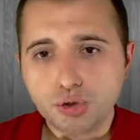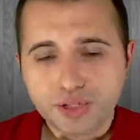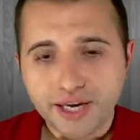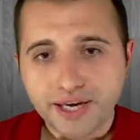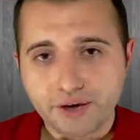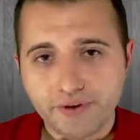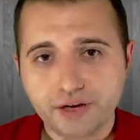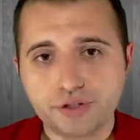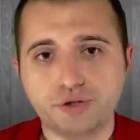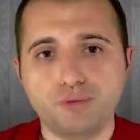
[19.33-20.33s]
to take
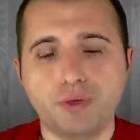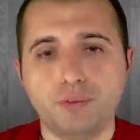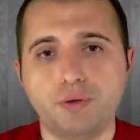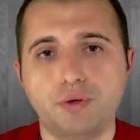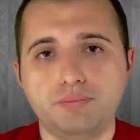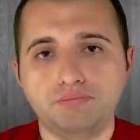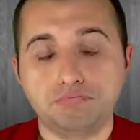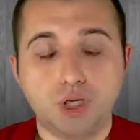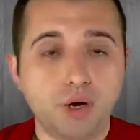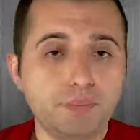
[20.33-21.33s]
advantage of people,
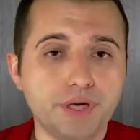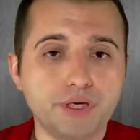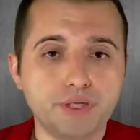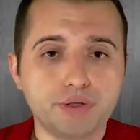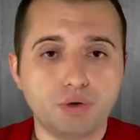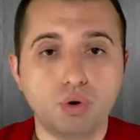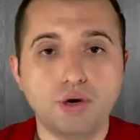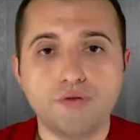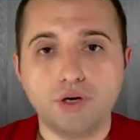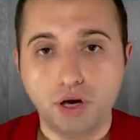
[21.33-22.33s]
companies, or
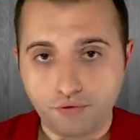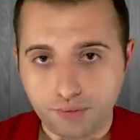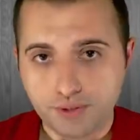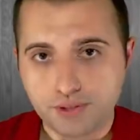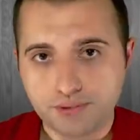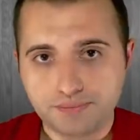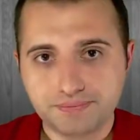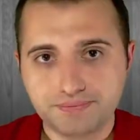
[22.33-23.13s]
even governments.